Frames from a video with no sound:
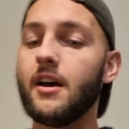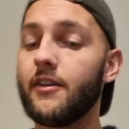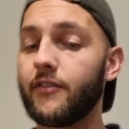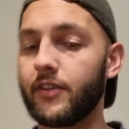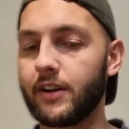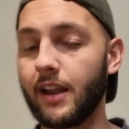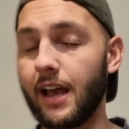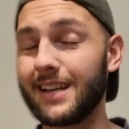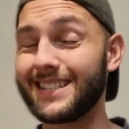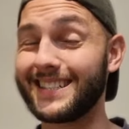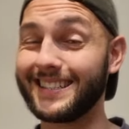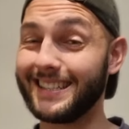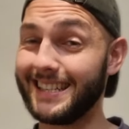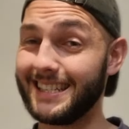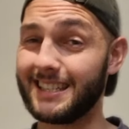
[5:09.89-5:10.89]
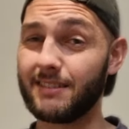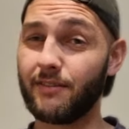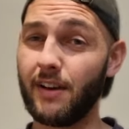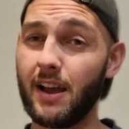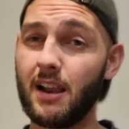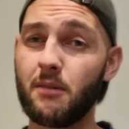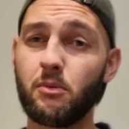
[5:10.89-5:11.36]
Finlayson is
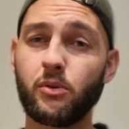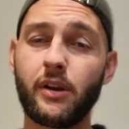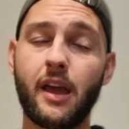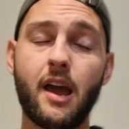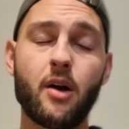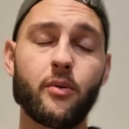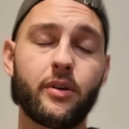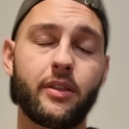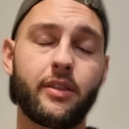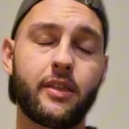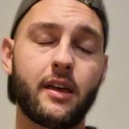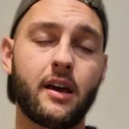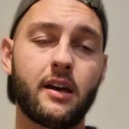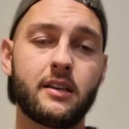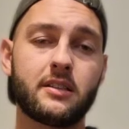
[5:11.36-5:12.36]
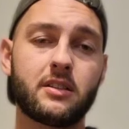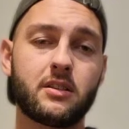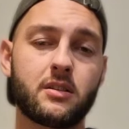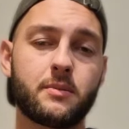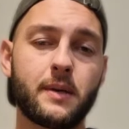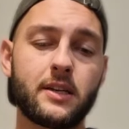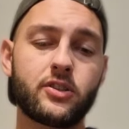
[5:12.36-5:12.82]
available now with his
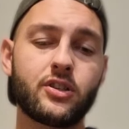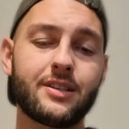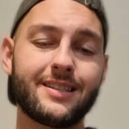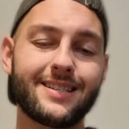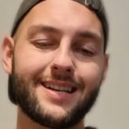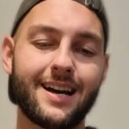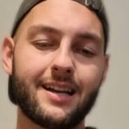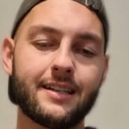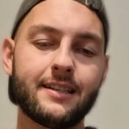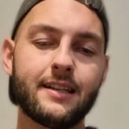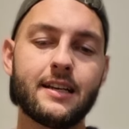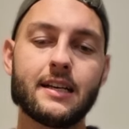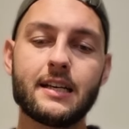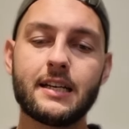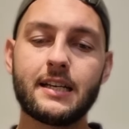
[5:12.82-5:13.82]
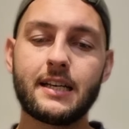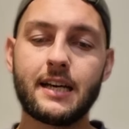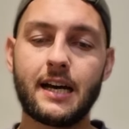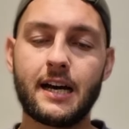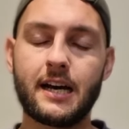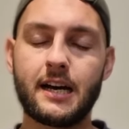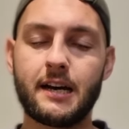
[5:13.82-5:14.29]
suspension done.
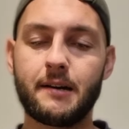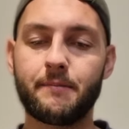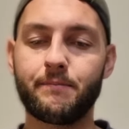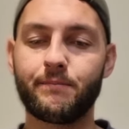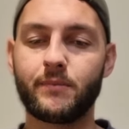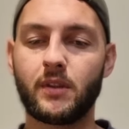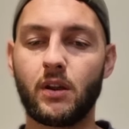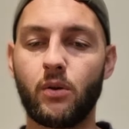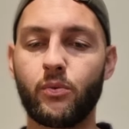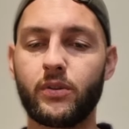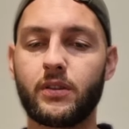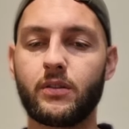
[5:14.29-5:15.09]
With